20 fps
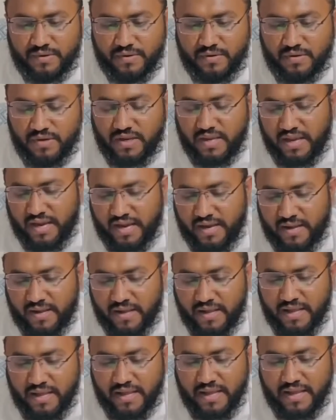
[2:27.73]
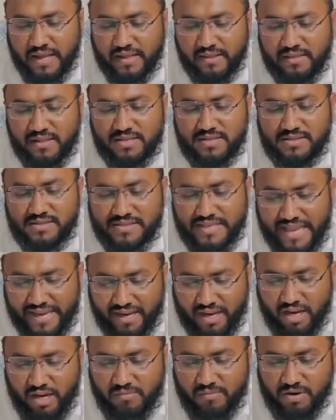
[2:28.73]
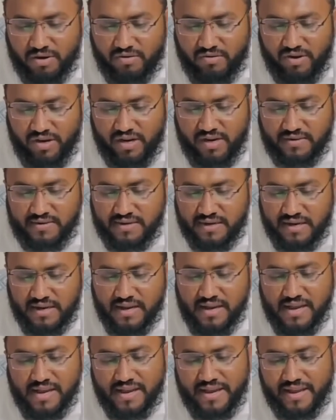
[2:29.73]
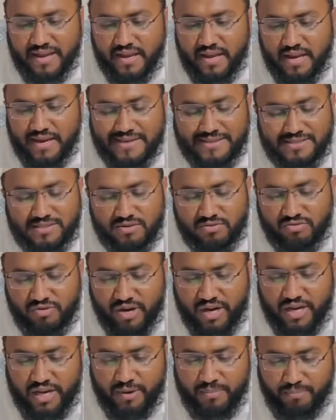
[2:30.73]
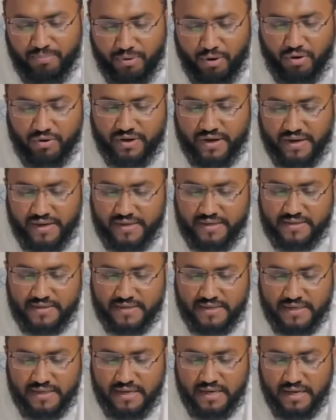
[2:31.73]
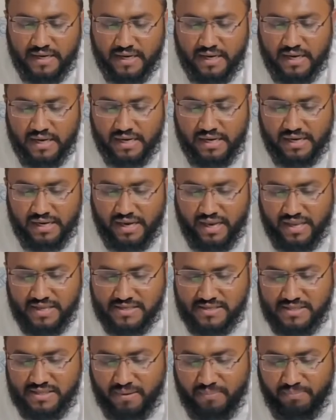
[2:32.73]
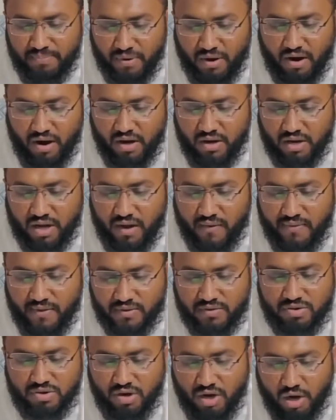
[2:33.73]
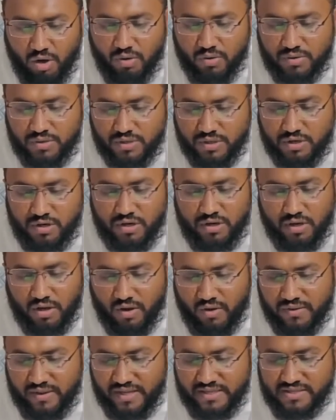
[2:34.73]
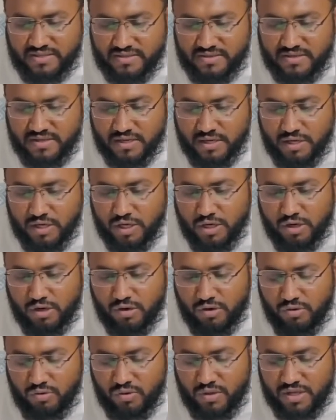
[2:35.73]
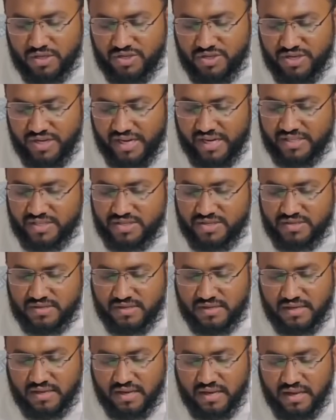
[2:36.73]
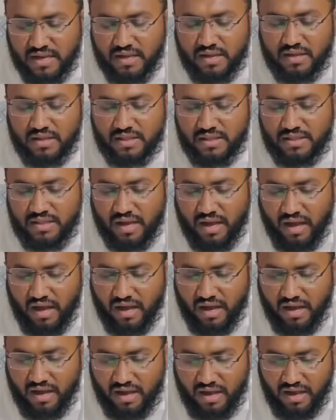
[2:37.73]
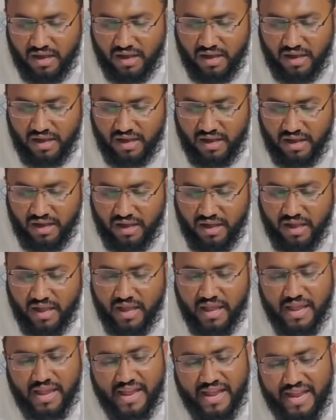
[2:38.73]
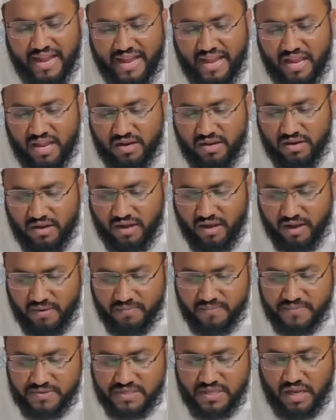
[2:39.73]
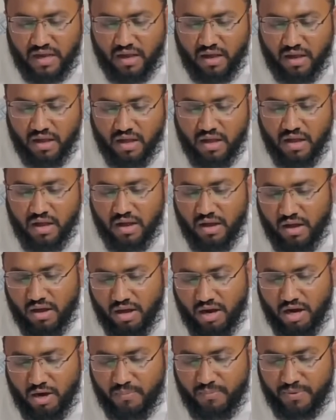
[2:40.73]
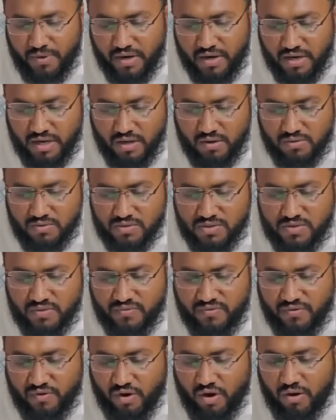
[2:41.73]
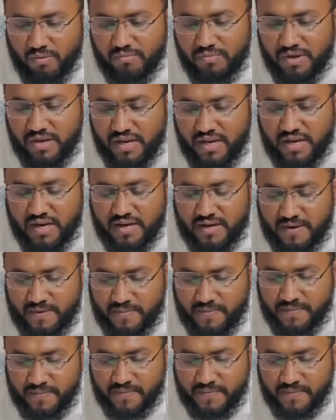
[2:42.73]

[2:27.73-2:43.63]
Yeah. The second makhraj is really important is the part of the throat closest to the chest. The ha and hamza are pronounced from here.